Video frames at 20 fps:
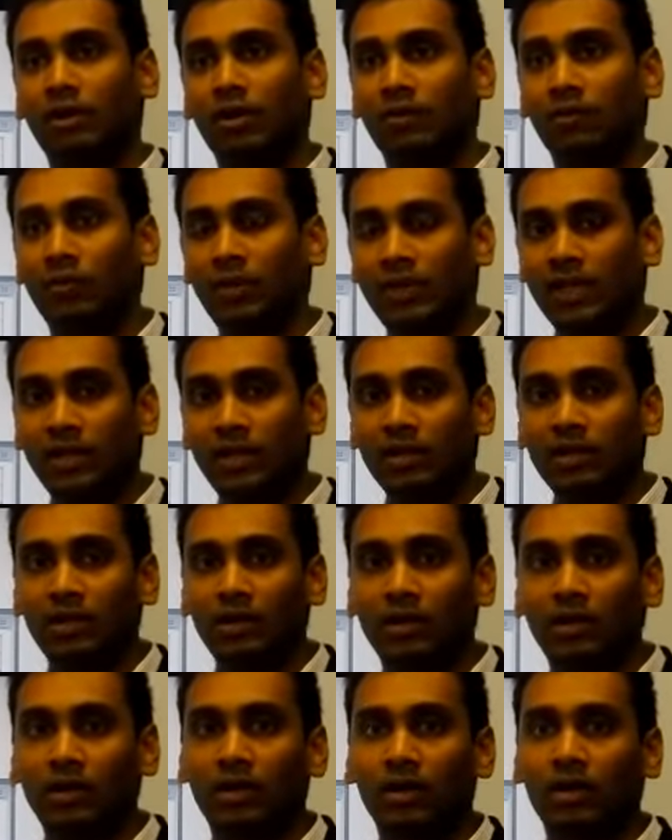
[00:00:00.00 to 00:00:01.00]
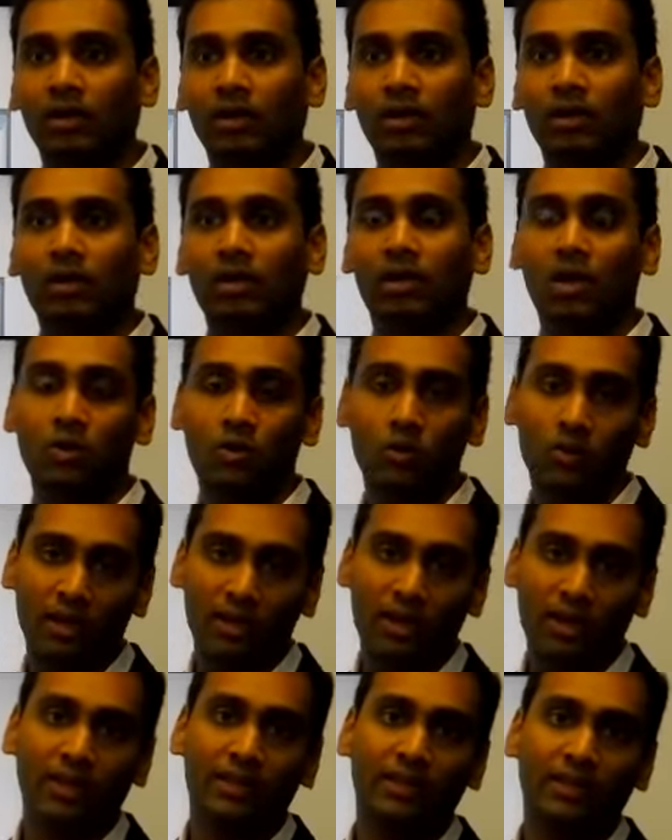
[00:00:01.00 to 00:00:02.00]
We then concluded
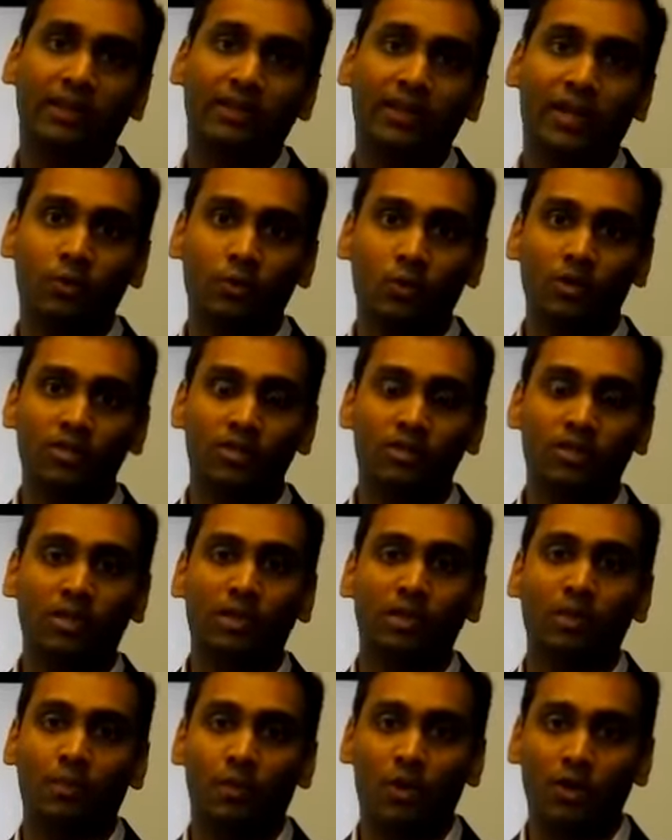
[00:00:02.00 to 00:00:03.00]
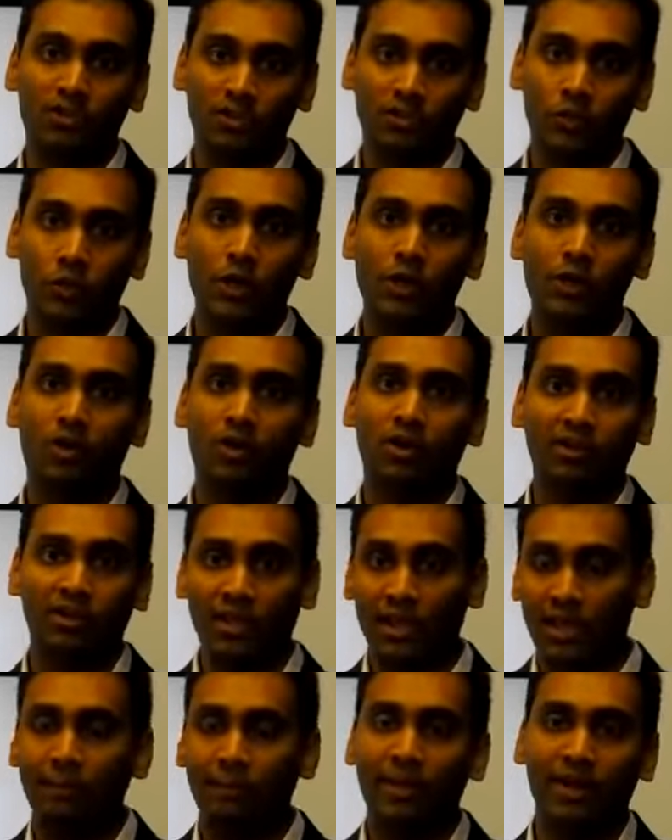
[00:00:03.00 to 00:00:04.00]
that that was the process going on in
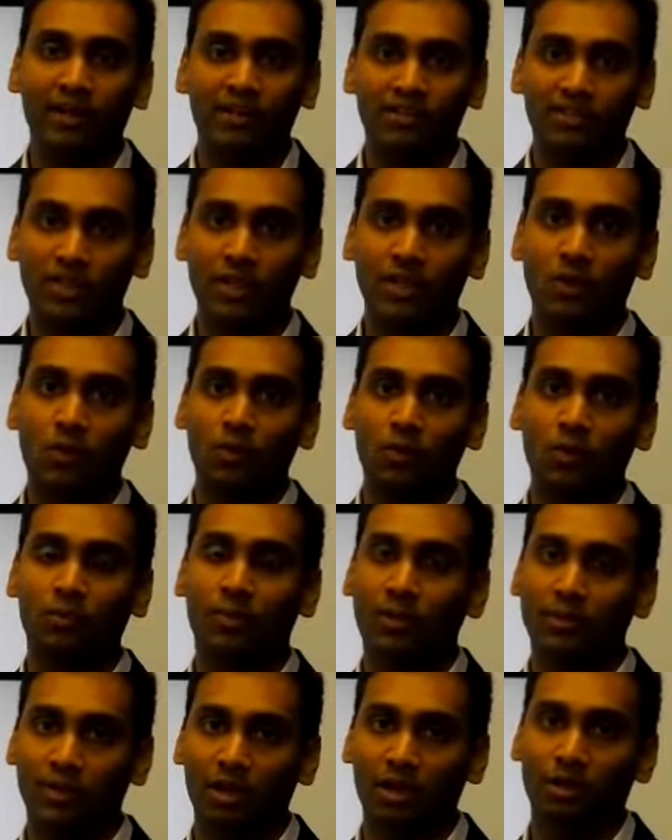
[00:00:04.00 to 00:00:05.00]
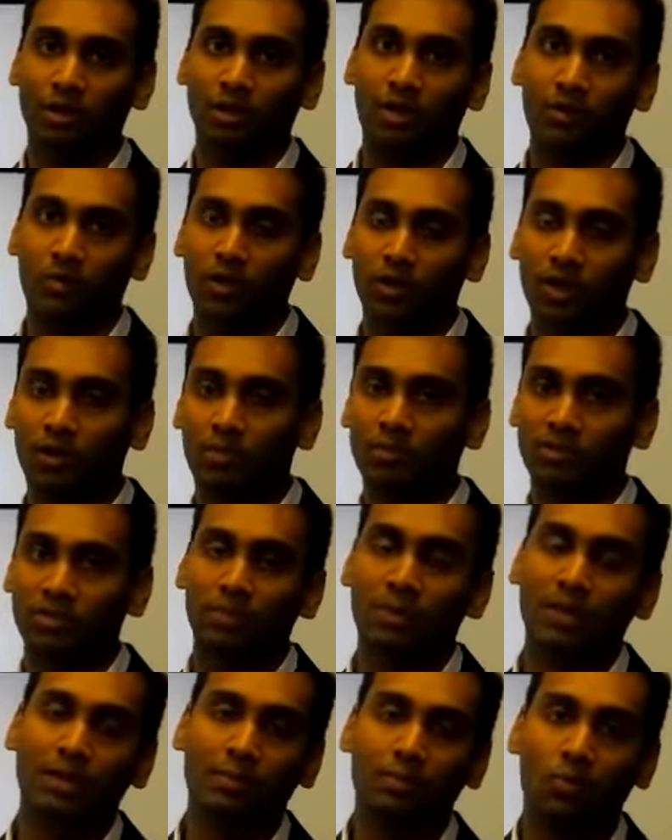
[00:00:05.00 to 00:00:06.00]
the embedded C code when we convert our
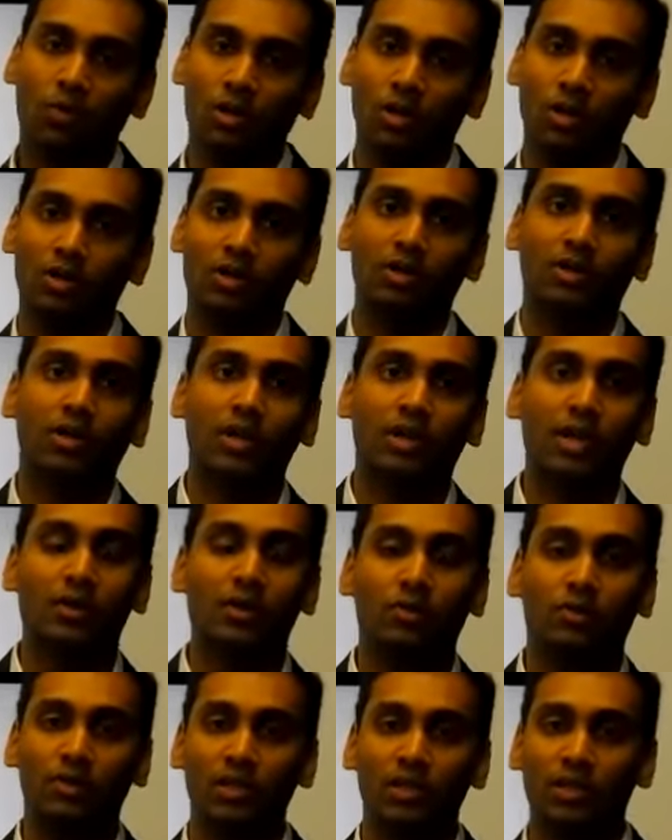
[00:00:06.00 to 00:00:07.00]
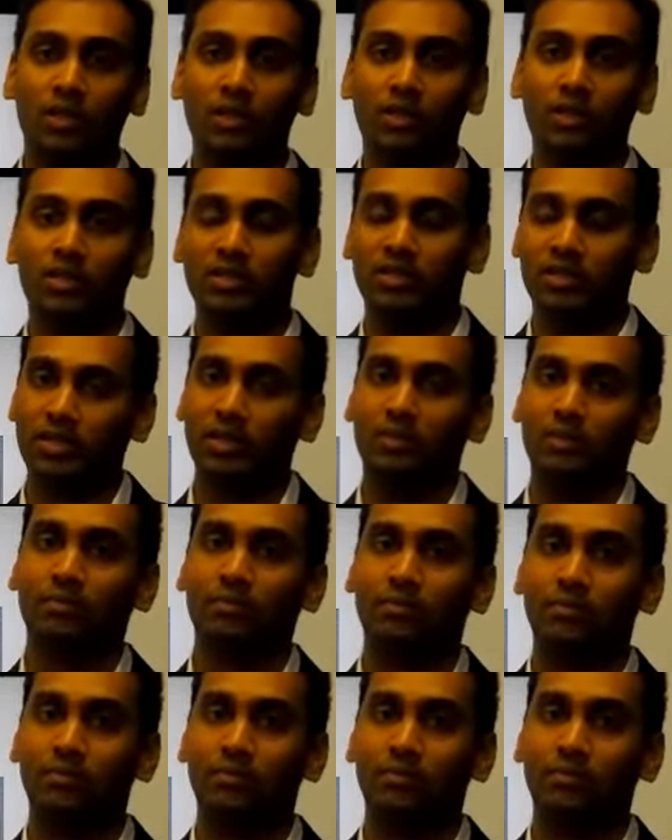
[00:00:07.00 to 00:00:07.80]
simulating model into the ECM.